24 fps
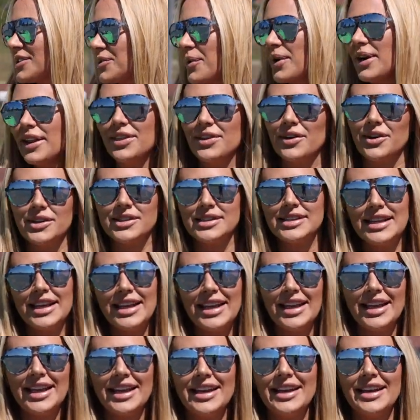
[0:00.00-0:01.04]

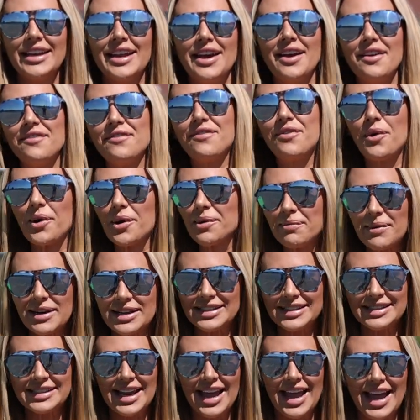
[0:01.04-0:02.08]
2013 Ford
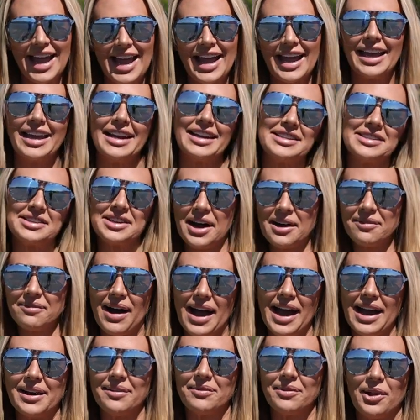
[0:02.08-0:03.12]
Mustang. It is not
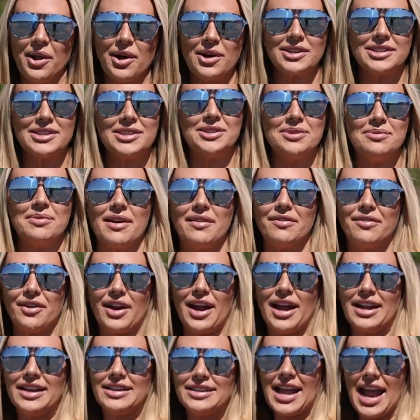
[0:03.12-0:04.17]
mine, it belongs to my
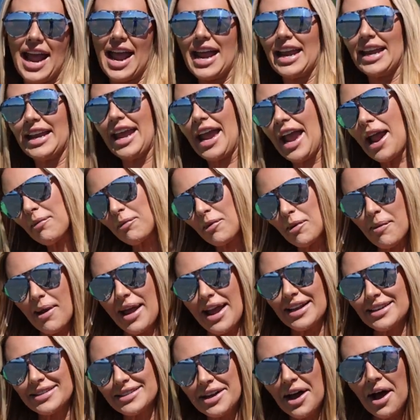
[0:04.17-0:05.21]
friend and
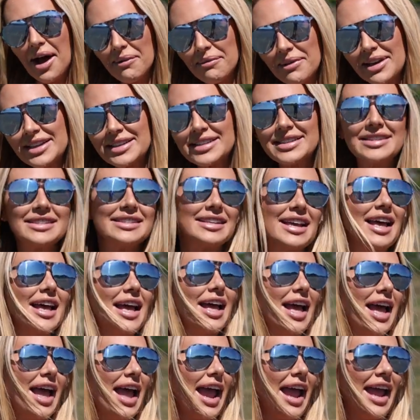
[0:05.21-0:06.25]
cameraman Thomas,
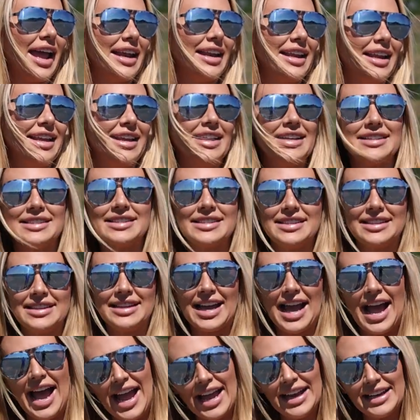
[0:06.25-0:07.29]
and he is
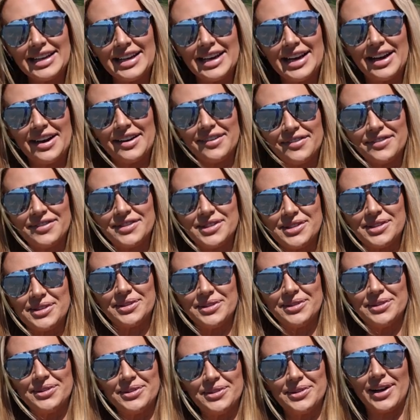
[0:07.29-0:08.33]
kind enough
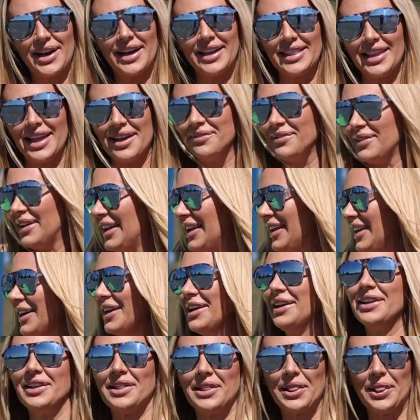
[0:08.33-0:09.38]
to let me
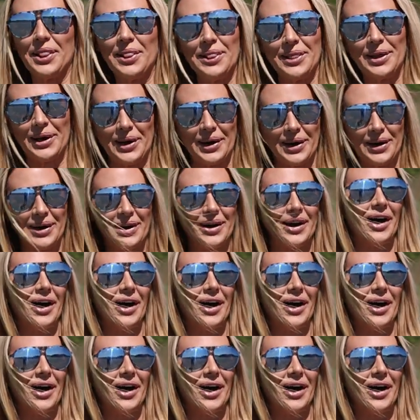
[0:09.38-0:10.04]
learn